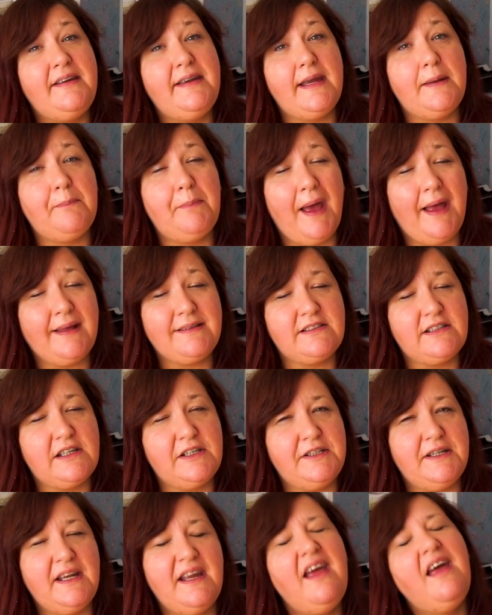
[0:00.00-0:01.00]
knit
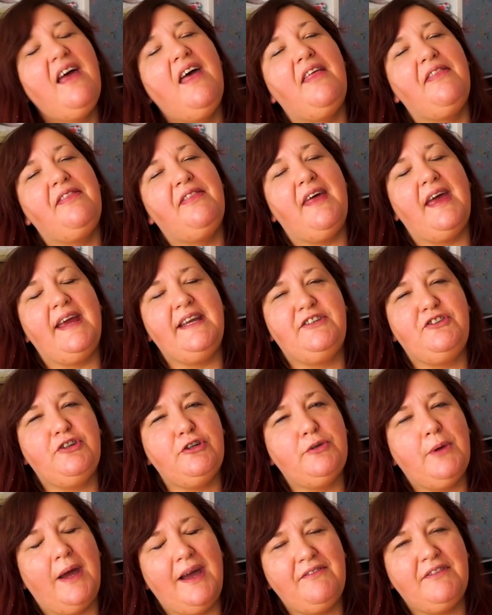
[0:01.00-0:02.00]
pattern, they
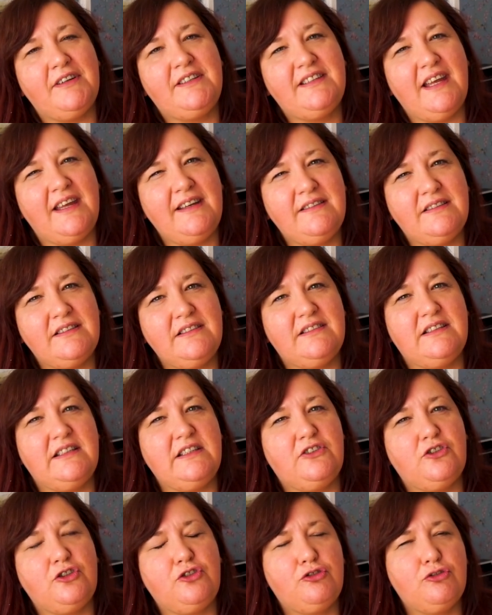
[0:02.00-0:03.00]
do have a tendency
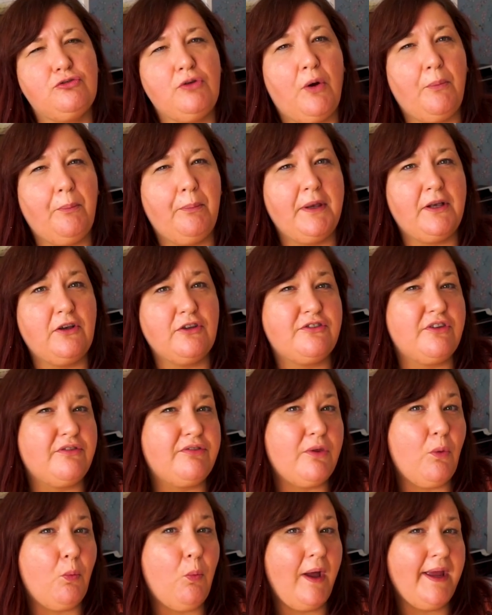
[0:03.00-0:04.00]
to drop because of
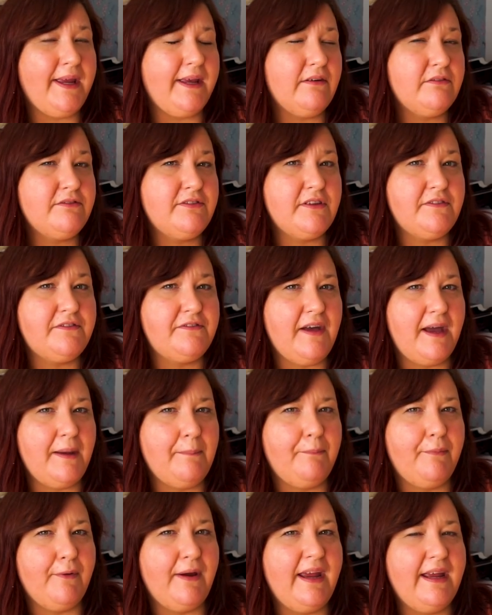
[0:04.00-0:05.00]
the weight of the
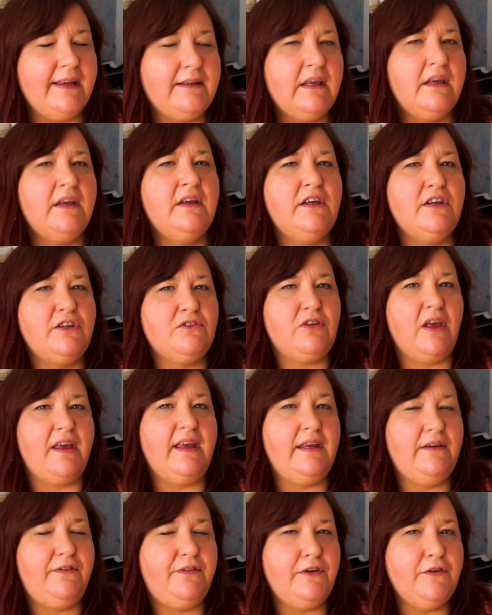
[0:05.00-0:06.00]
fabric. So
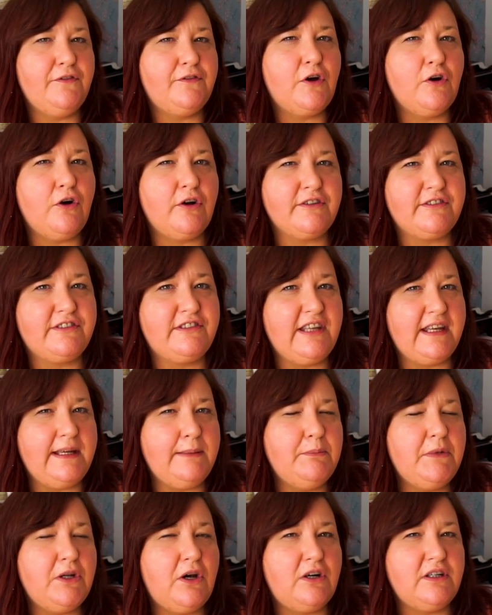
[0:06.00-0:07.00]
if you've got
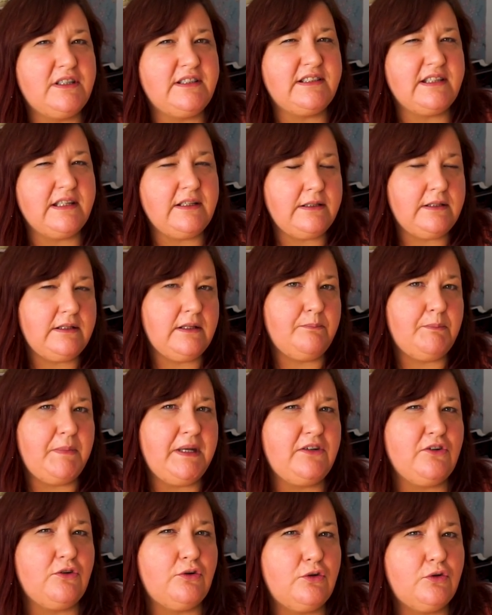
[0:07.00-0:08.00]
seam lines in the
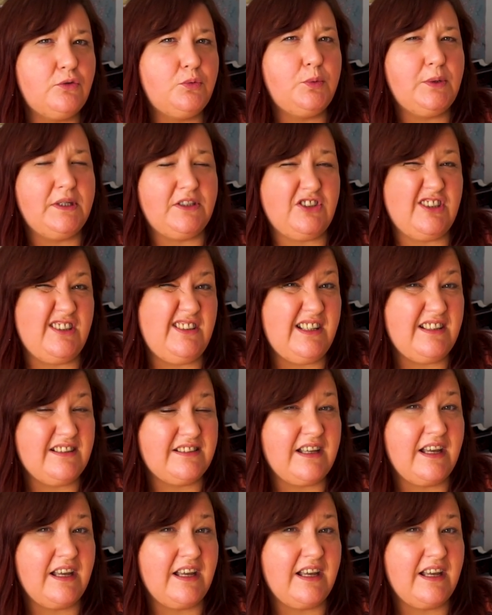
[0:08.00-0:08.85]
middle, which in this